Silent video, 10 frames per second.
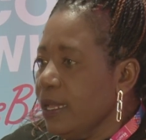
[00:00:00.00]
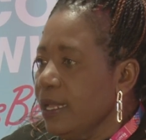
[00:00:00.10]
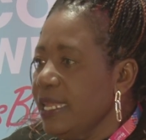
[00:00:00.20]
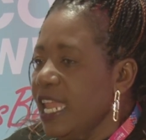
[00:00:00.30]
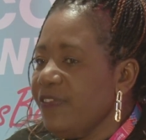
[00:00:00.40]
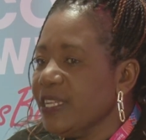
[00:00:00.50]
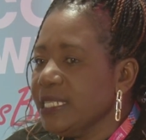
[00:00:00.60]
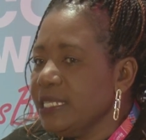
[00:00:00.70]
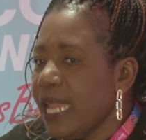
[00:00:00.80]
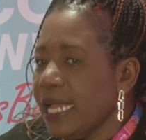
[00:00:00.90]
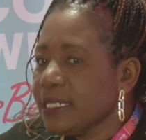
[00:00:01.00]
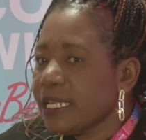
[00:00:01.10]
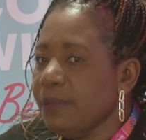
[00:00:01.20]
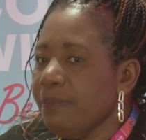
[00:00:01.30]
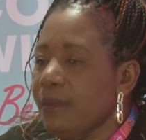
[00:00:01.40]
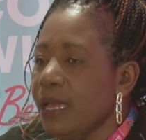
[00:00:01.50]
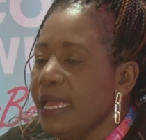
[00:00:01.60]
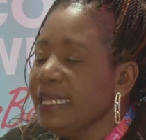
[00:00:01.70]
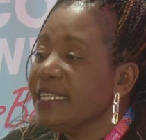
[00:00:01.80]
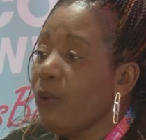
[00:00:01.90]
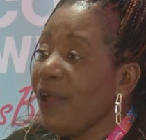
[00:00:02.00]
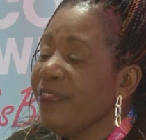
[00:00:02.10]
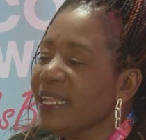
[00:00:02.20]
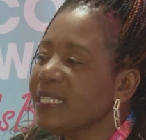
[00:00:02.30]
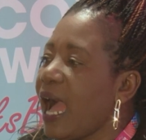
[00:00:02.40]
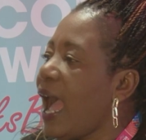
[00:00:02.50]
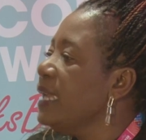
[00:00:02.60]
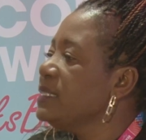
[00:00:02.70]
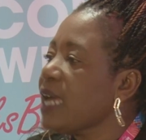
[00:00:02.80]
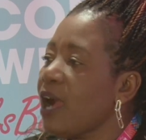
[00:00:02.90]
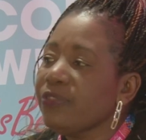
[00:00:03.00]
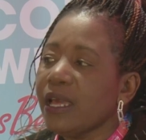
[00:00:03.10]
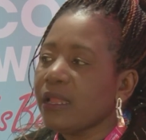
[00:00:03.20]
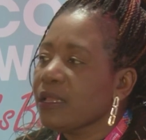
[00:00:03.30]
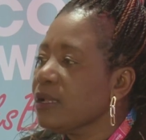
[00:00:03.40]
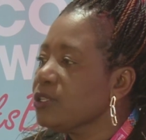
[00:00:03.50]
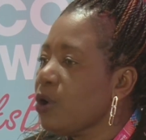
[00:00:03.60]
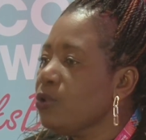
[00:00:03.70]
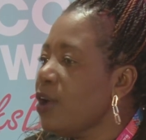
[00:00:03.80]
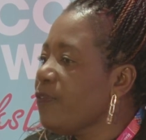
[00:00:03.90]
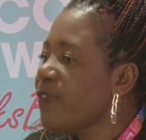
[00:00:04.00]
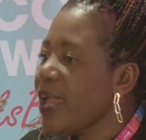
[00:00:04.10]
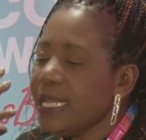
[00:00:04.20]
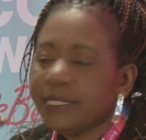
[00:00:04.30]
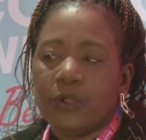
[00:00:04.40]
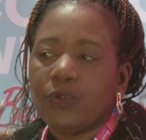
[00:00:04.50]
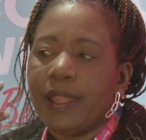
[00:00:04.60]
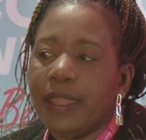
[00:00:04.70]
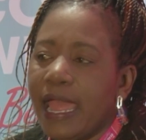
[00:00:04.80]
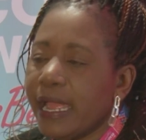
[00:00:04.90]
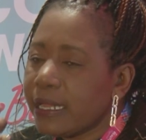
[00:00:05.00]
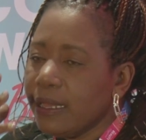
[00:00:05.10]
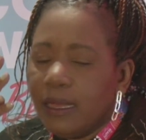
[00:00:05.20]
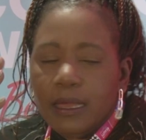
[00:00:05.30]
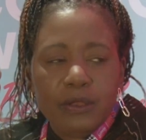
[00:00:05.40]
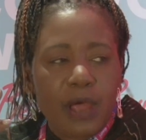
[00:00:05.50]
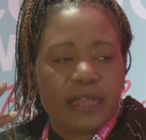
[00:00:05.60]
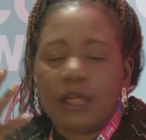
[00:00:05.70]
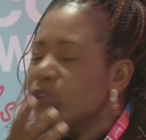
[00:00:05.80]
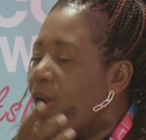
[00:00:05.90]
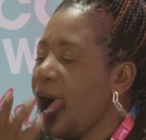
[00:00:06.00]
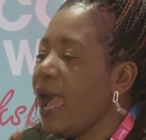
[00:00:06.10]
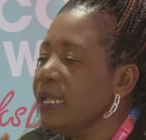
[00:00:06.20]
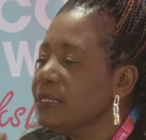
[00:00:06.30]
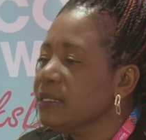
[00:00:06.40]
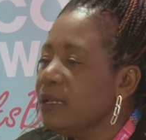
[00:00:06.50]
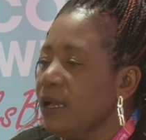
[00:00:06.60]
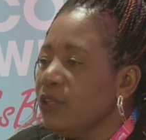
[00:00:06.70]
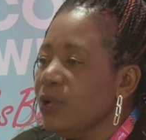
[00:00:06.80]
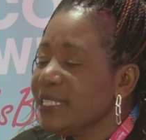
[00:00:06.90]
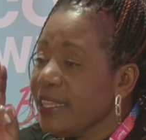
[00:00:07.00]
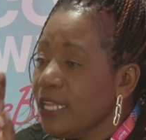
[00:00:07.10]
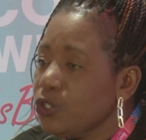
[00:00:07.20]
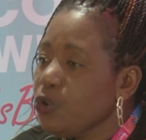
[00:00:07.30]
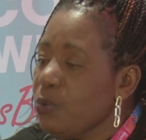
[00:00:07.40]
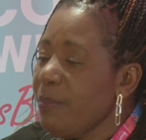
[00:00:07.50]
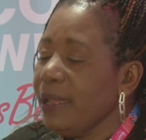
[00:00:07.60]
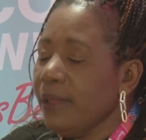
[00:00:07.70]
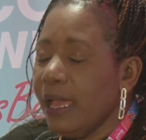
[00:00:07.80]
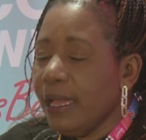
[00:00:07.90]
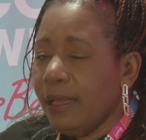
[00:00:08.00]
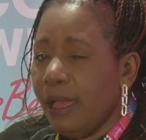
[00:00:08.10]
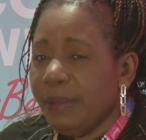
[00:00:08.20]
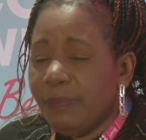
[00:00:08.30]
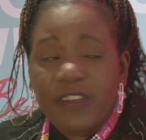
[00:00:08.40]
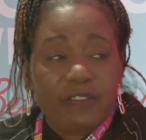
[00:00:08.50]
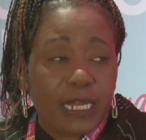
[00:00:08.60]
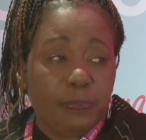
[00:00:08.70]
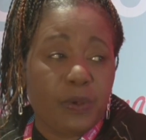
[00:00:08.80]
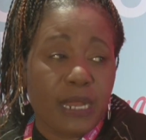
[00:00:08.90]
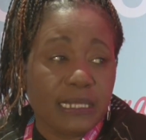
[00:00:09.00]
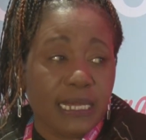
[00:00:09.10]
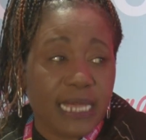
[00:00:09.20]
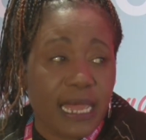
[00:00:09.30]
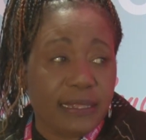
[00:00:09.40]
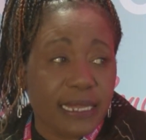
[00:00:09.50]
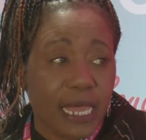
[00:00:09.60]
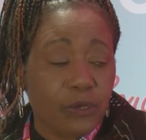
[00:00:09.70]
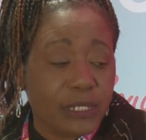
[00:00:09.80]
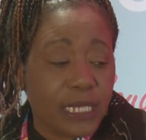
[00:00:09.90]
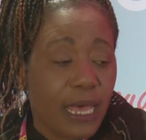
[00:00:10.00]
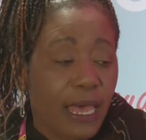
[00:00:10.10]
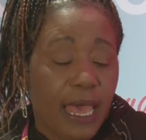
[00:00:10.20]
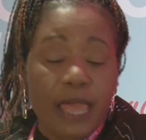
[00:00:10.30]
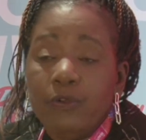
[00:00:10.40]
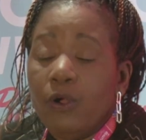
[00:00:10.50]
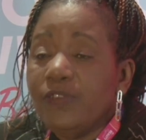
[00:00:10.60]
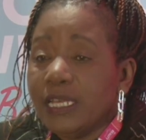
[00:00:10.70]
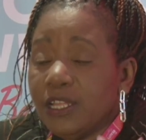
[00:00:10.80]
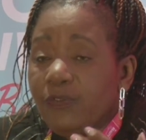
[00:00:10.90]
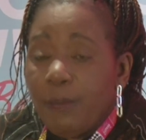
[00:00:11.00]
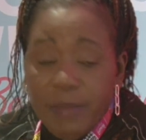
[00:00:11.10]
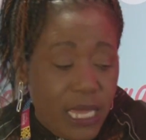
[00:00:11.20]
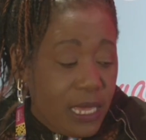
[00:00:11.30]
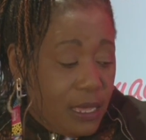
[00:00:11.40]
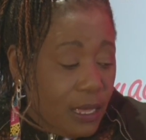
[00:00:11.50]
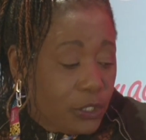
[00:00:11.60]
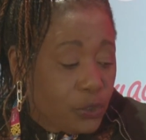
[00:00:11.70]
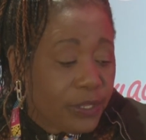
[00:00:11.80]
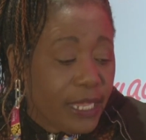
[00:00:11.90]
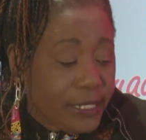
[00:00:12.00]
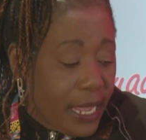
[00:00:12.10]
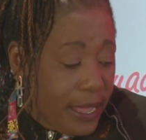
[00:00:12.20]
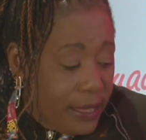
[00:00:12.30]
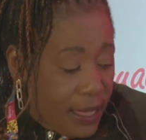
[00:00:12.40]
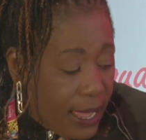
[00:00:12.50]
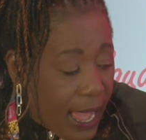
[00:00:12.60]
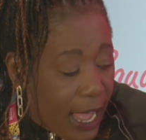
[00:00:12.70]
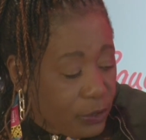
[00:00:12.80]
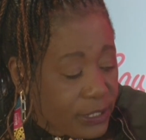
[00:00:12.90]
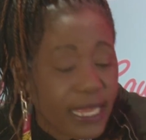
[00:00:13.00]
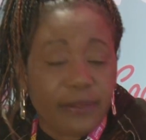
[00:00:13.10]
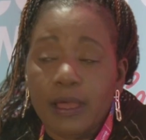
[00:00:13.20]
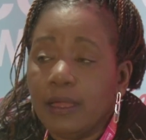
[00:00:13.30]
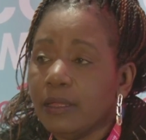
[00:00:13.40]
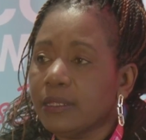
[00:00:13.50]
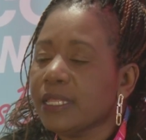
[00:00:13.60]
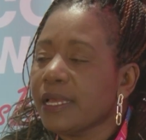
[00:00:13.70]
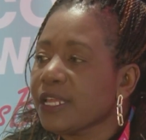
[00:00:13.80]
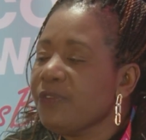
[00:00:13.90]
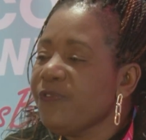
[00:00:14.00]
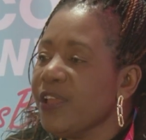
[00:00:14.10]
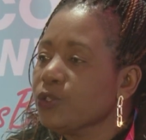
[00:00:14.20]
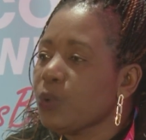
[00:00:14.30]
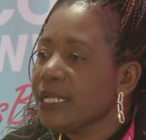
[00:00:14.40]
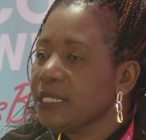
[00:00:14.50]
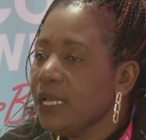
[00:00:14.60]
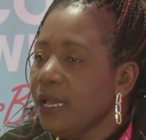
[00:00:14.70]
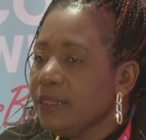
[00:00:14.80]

Nefertiti night cream is the one that irons out the wrinkles on your face, on your neck, around your eyes. Those are the 2 main, favorite products that I use. And obviously for me, during the day, I use the cream face wash.